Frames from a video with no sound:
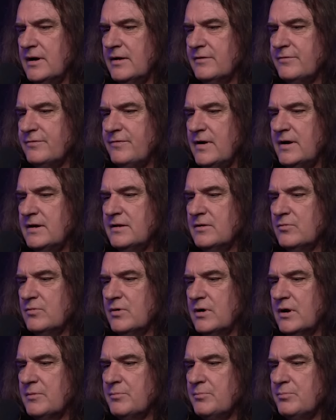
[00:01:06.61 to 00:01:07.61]
I find that
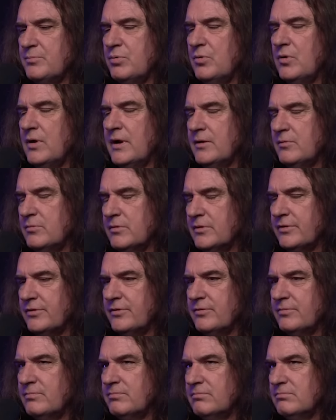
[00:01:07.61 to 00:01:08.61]
when I play
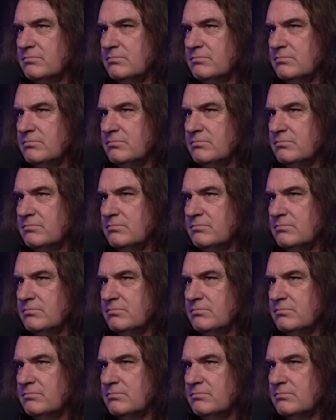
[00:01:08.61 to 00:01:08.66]
with